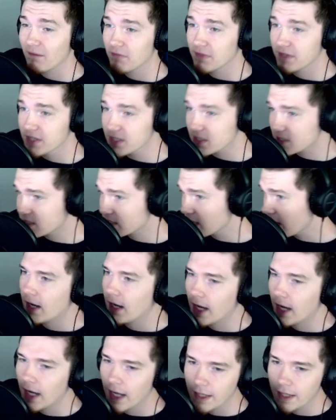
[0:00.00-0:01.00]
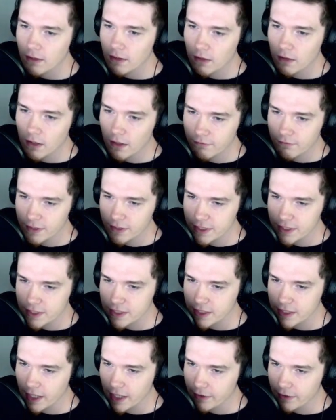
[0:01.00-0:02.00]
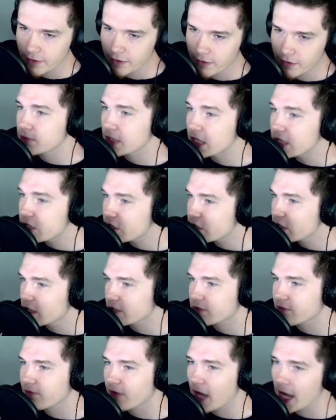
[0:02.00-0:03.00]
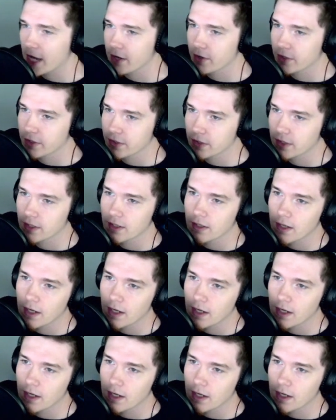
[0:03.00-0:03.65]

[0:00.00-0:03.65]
This set, I love this set, dude. It's just fire, dude.